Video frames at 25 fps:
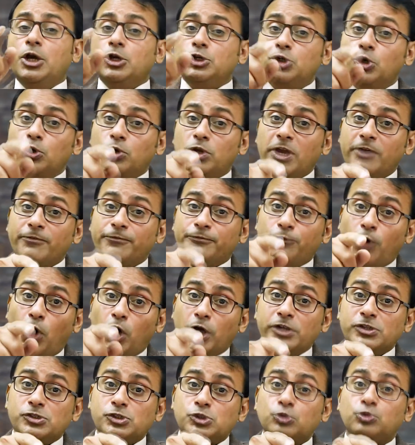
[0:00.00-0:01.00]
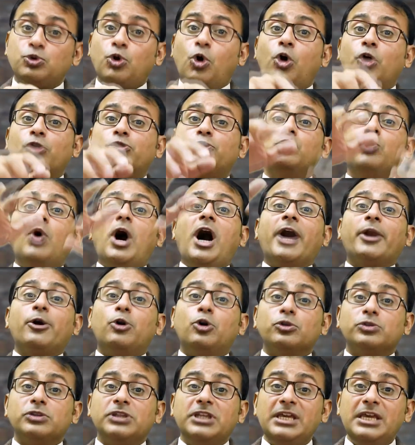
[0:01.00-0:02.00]
you give voice to those who are
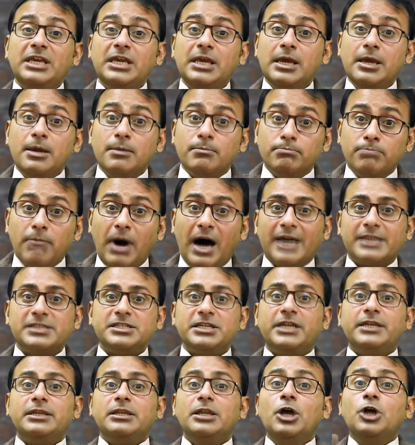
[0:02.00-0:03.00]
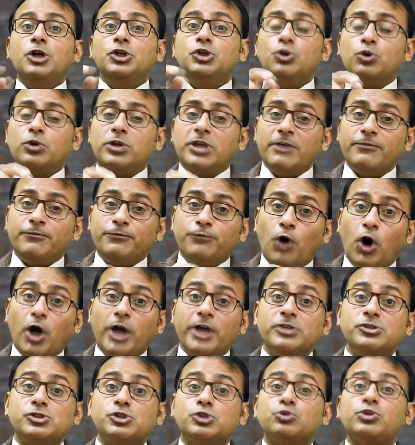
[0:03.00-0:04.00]
on the margin, you give
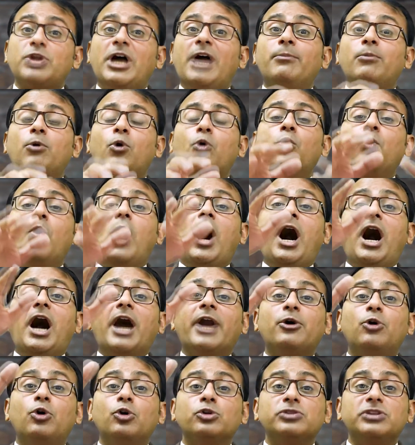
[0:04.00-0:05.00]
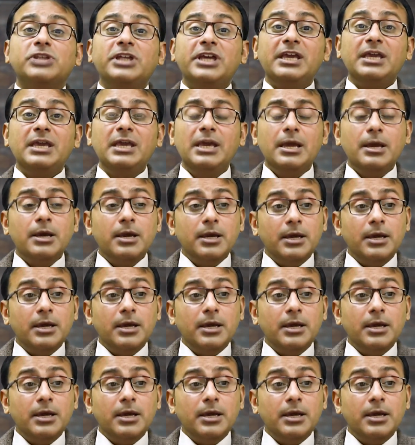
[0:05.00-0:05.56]
voice to them who are on the